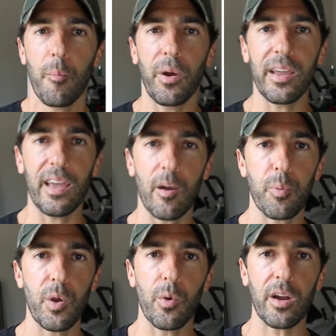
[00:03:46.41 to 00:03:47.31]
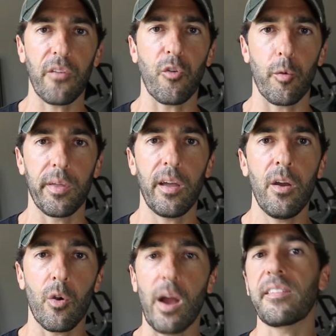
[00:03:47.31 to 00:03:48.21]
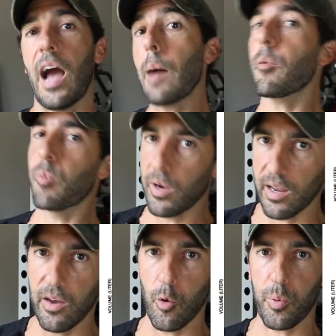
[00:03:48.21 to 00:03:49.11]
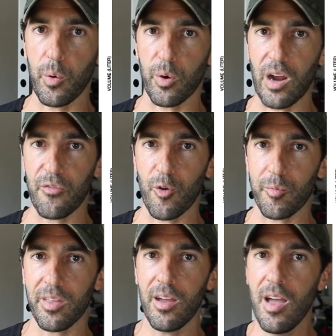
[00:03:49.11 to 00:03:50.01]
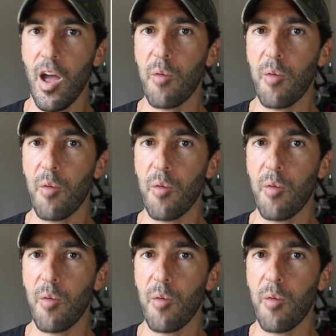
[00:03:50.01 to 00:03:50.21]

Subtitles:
putting it in a pre-workout formula or on top of putting it into a pre-workout formula,